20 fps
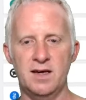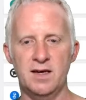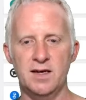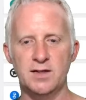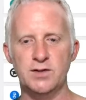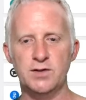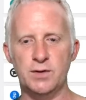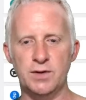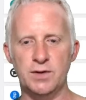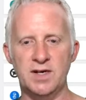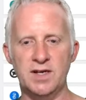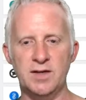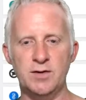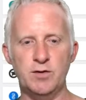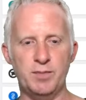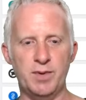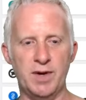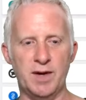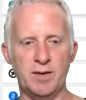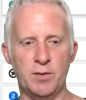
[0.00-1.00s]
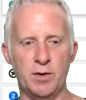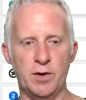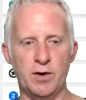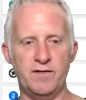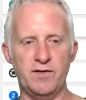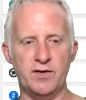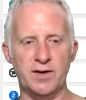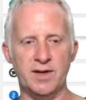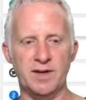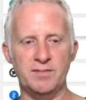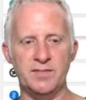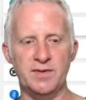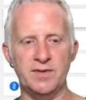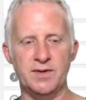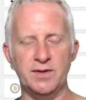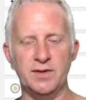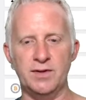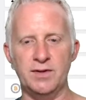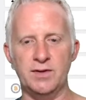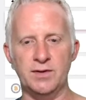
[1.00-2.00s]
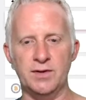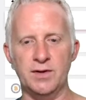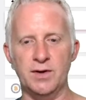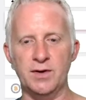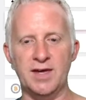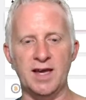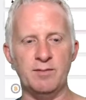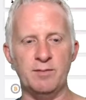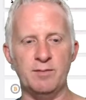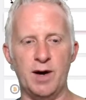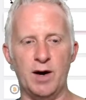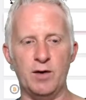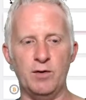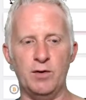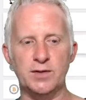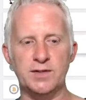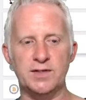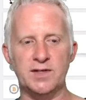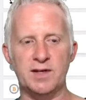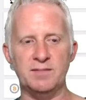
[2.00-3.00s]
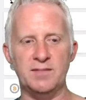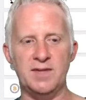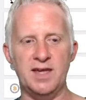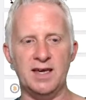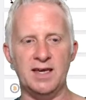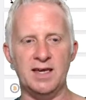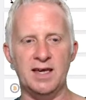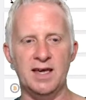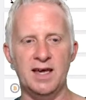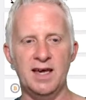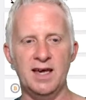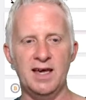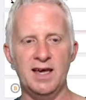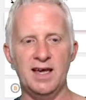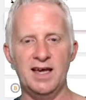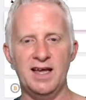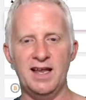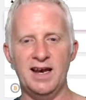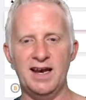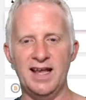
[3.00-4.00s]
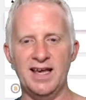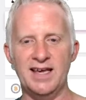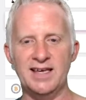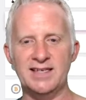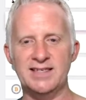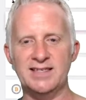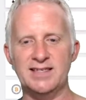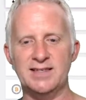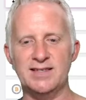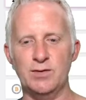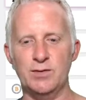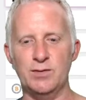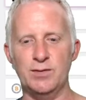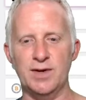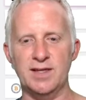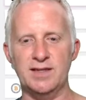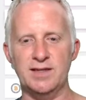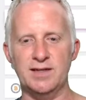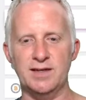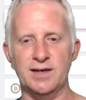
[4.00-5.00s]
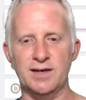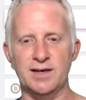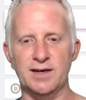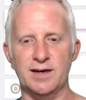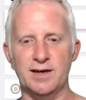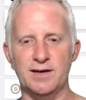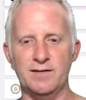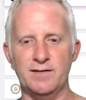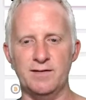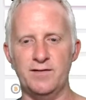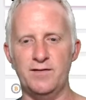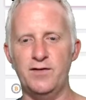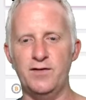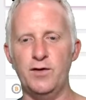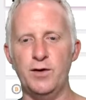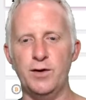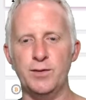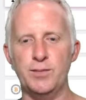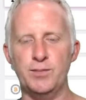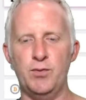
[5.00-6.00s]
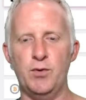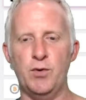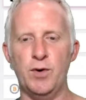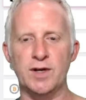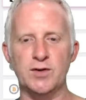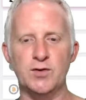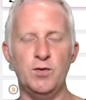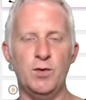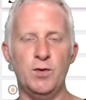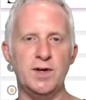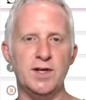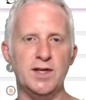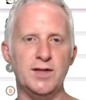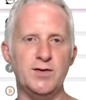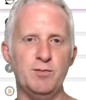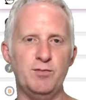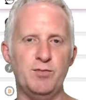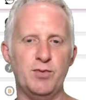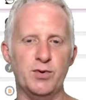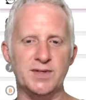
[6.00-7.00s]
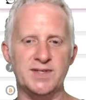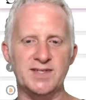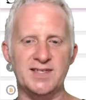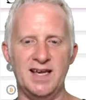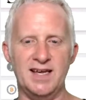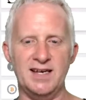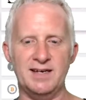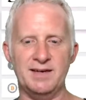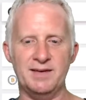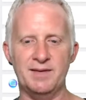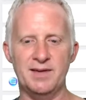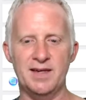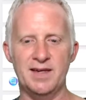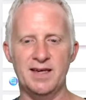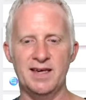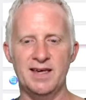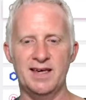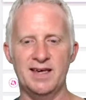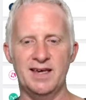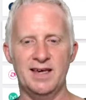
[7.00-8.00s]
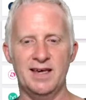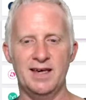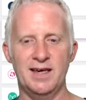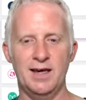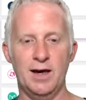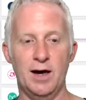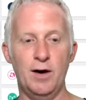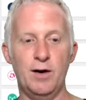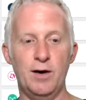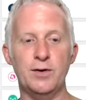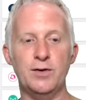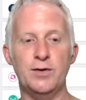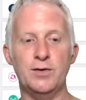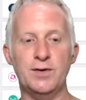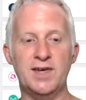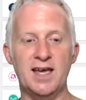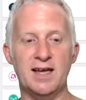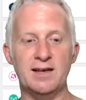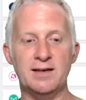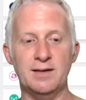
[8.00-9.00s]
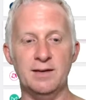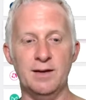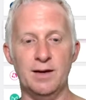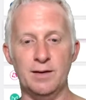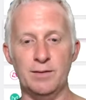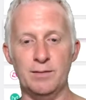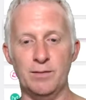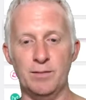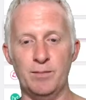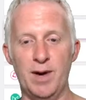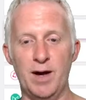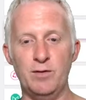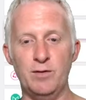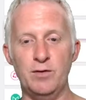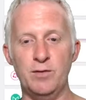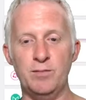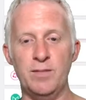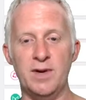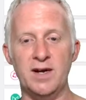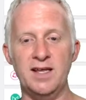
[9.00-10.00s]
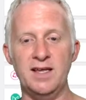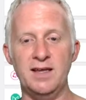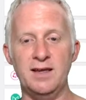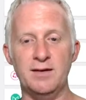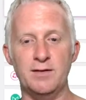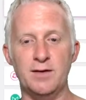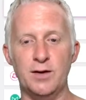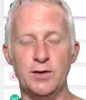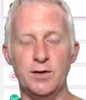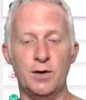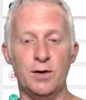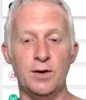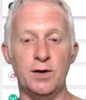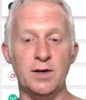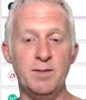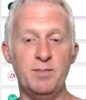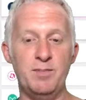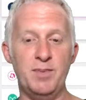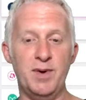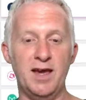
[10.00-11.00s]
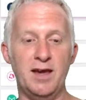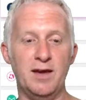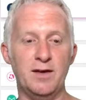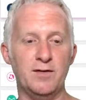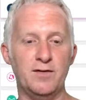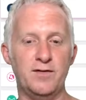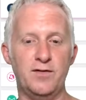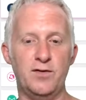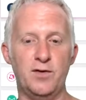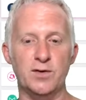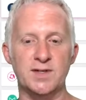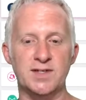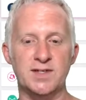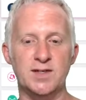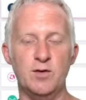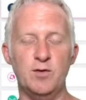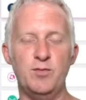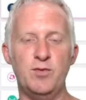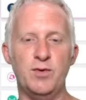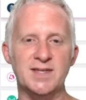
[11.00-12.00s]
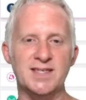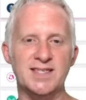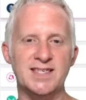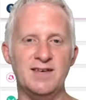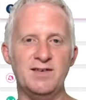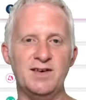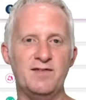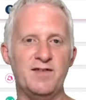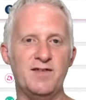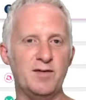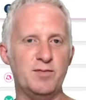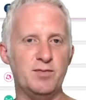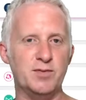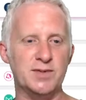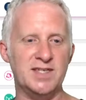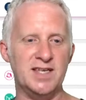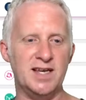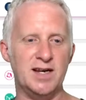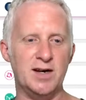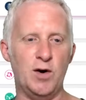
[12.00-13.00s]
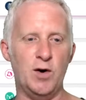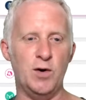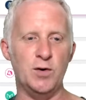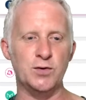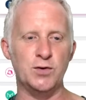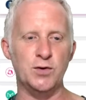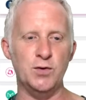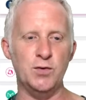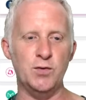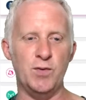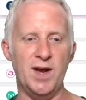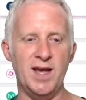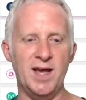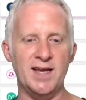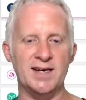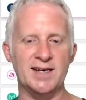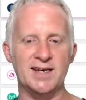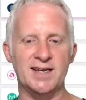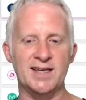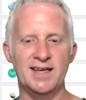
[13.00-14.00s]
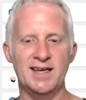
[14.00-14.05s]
So you need to pay more for that. You can borrow something less with 4.22%. Oh, you can borrow money. You only pay for 0.75% on your rent.